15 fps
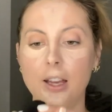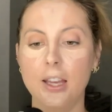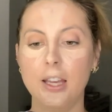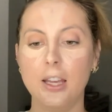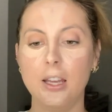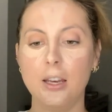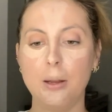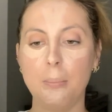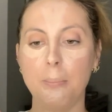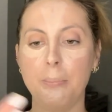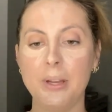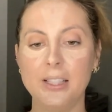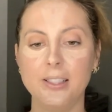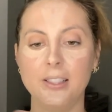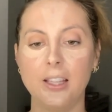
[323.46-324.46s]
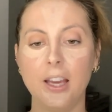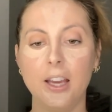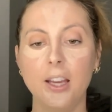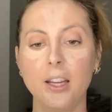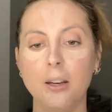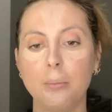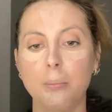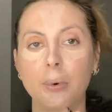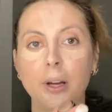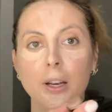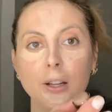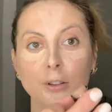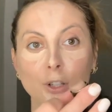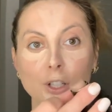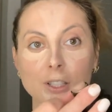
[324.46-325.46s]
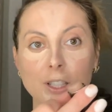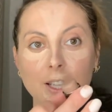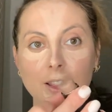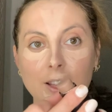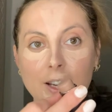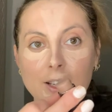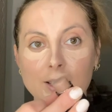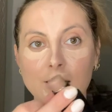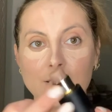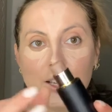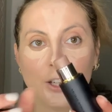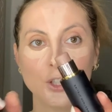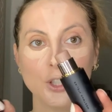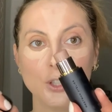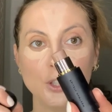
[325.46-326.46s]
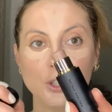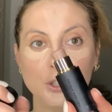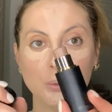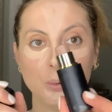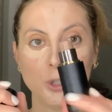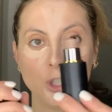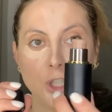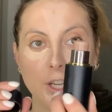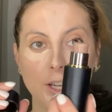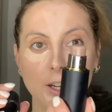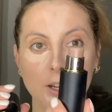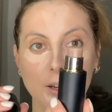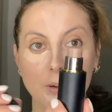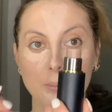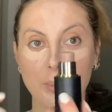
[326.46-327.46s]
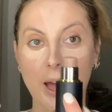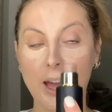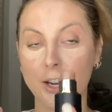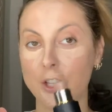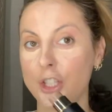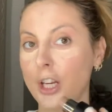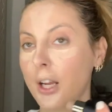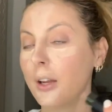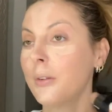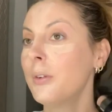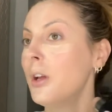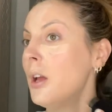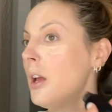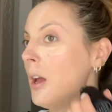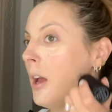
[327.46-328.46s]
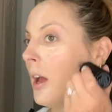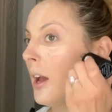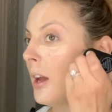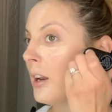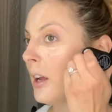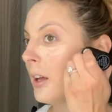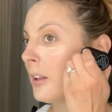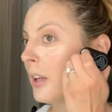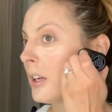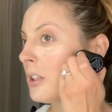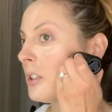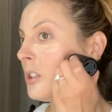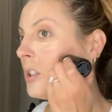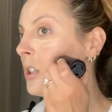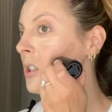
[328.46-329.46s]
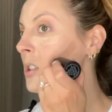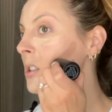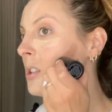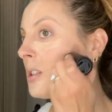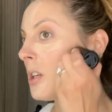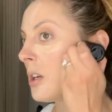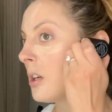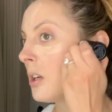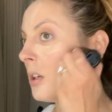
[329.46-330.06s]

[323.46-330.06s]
in biscuit, but it looks like this. It's actually super chic packaging. And I like to just